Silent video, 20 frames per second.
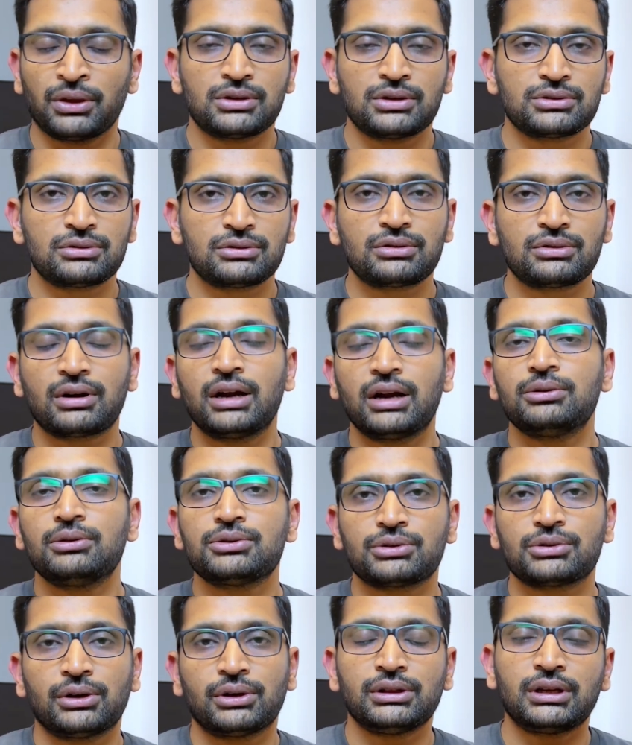So try to
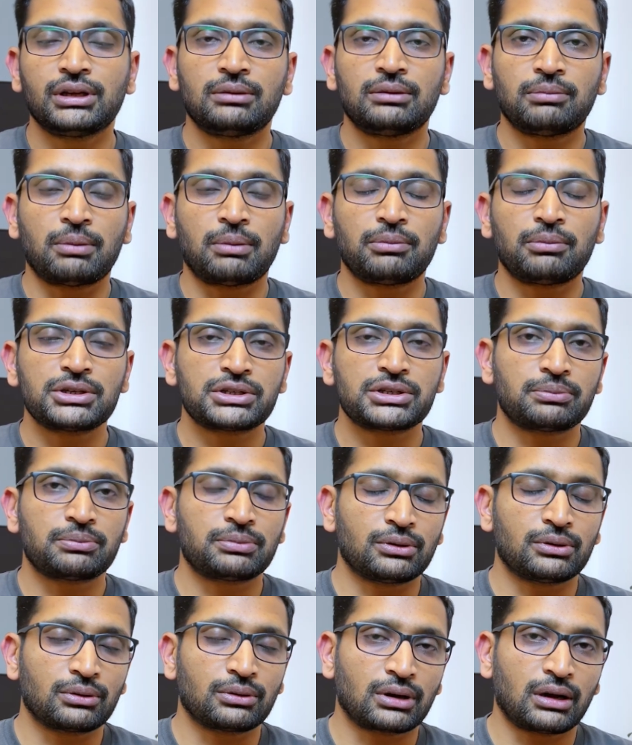join that membership
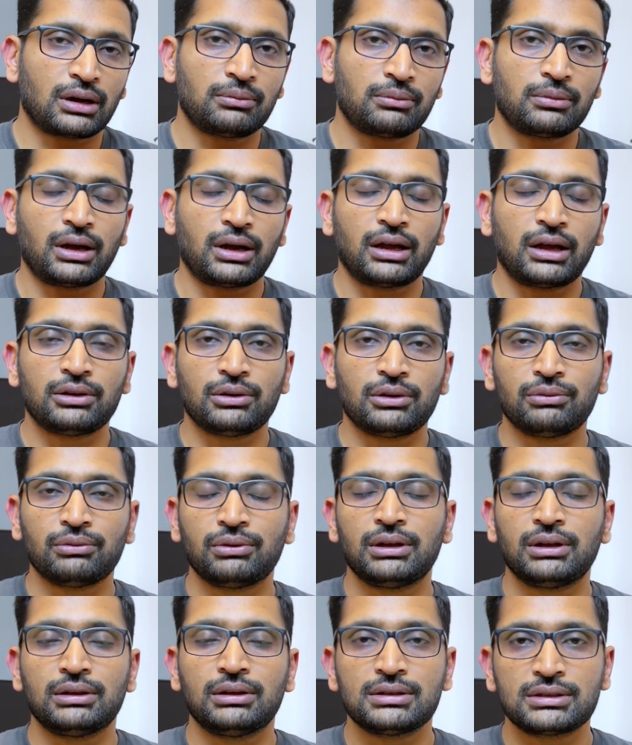program and you
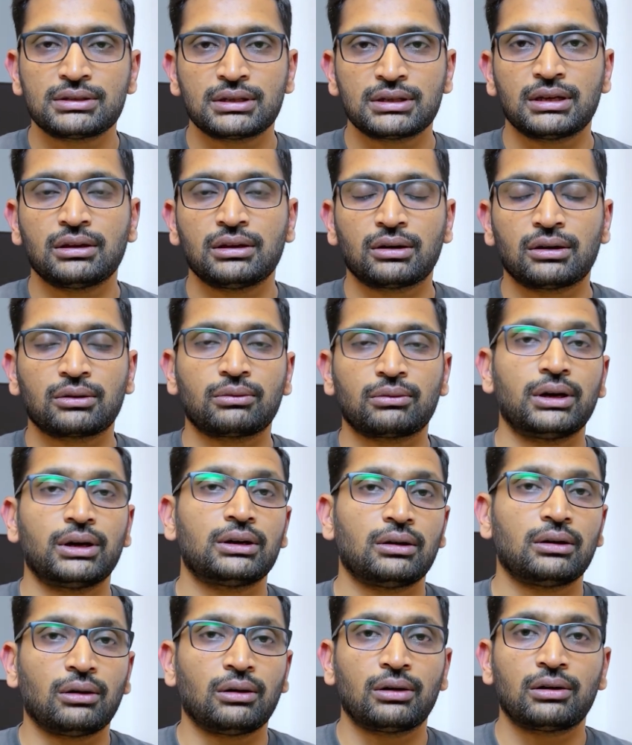will see uh,
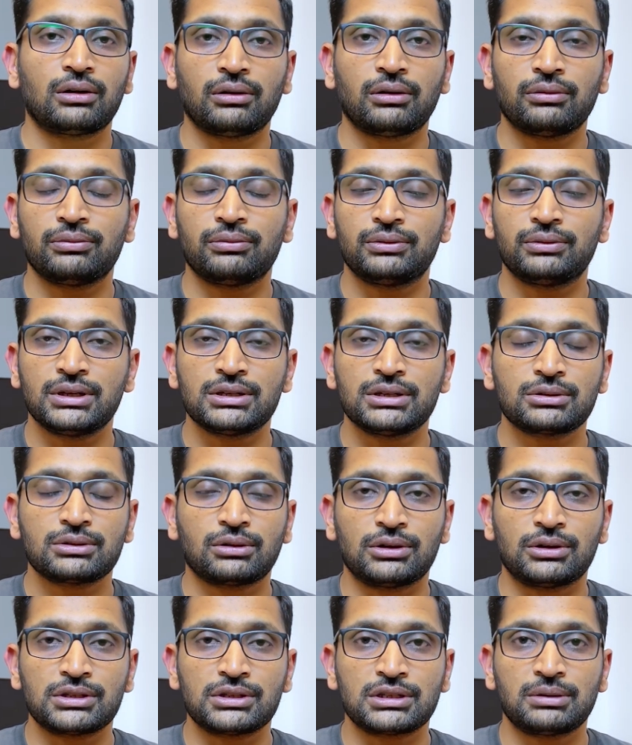quite a lot of these
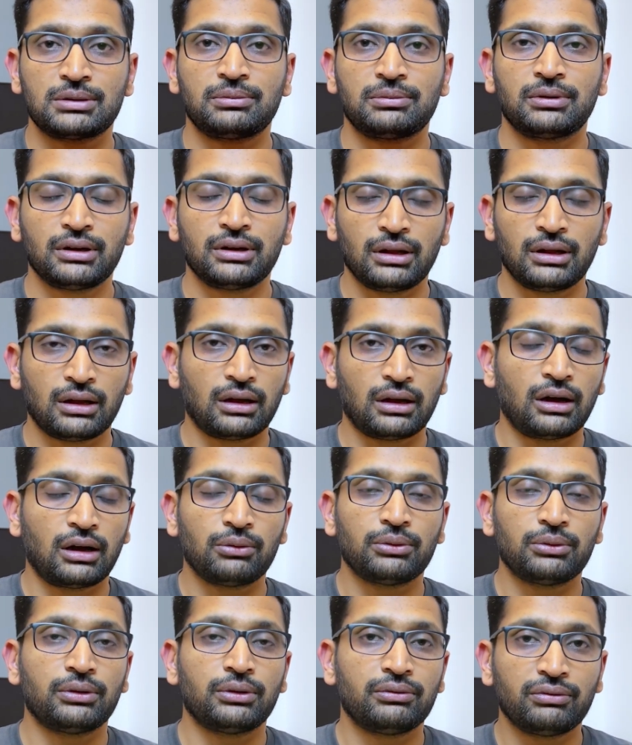concepts, uh,
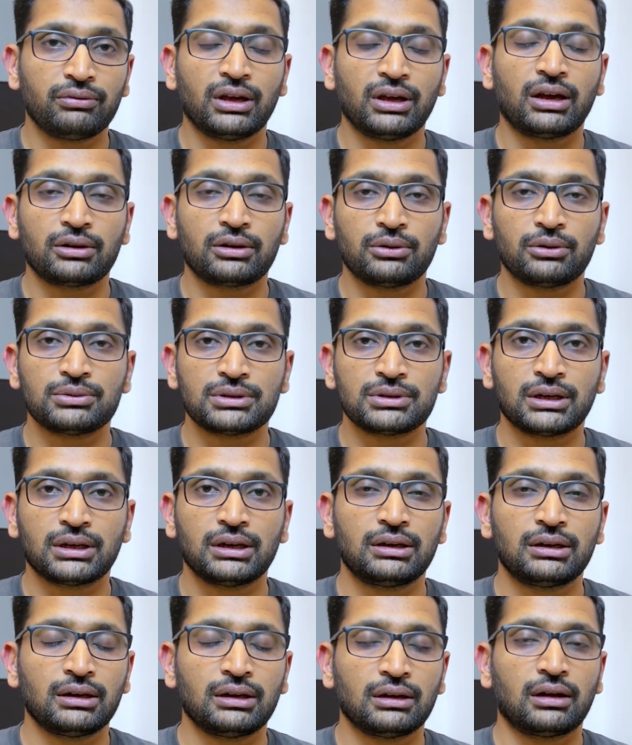how we are using
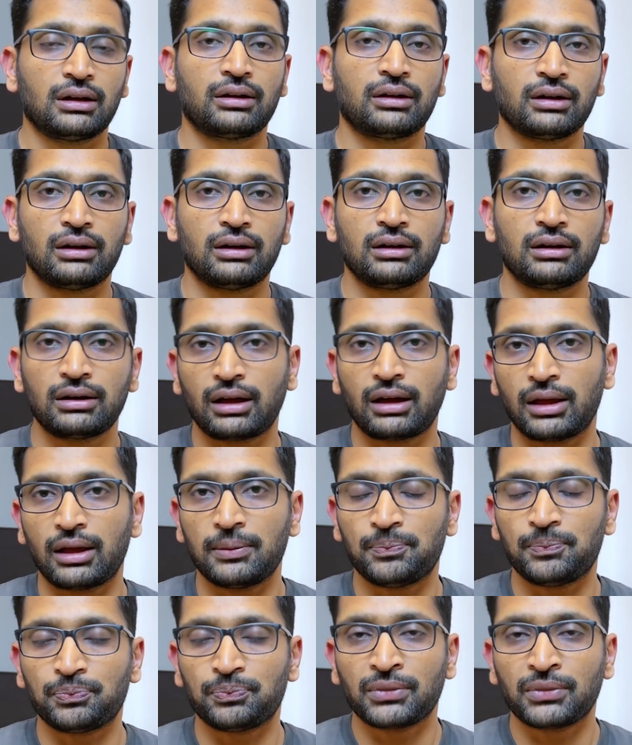it in a real time.